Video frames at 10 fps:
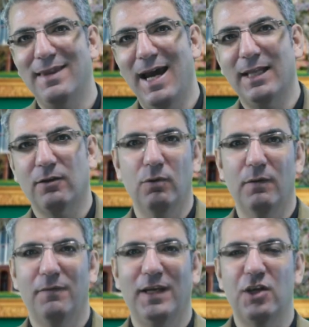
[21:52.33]
that
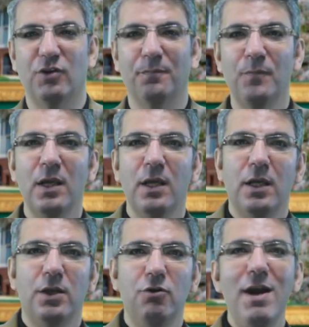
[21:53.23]
qualification.
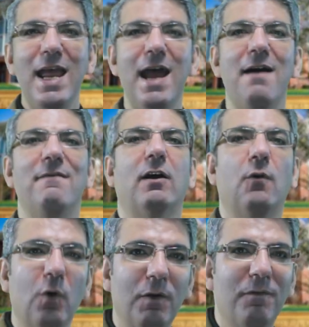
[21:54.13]
You have a
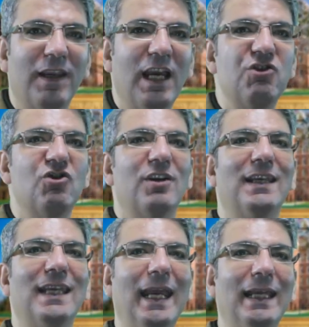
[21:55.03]

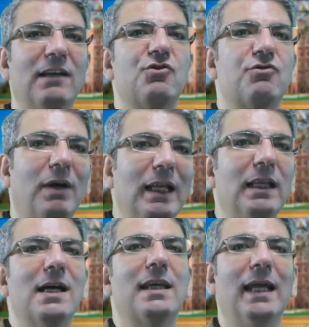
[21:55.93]
qualification gained in
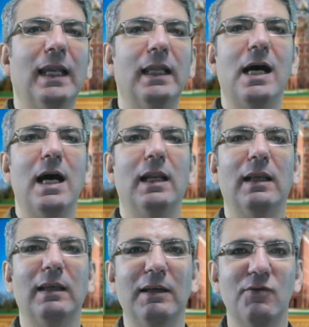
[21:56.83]
Australia, Canada,
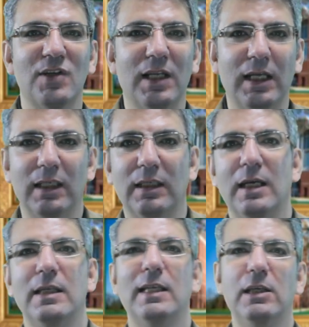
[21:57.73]
Ireland, New Zealand,
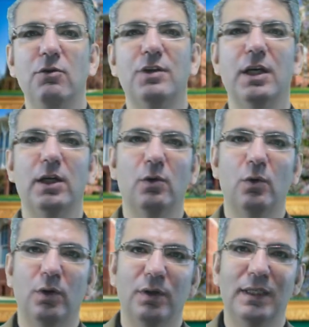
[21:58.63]
the UK,
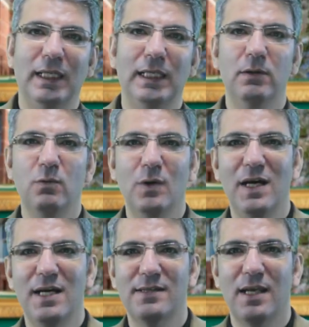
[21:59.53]
or the
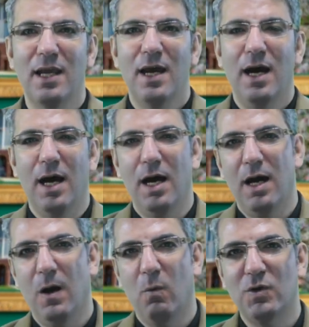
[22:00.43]
US,
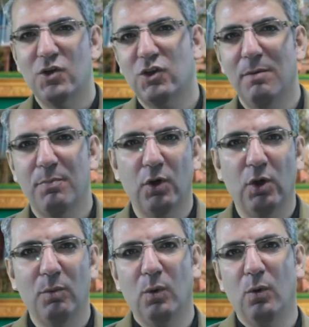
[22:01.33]
which is
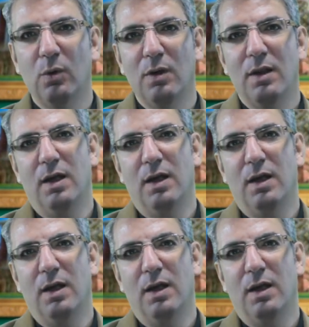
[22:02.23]
comparable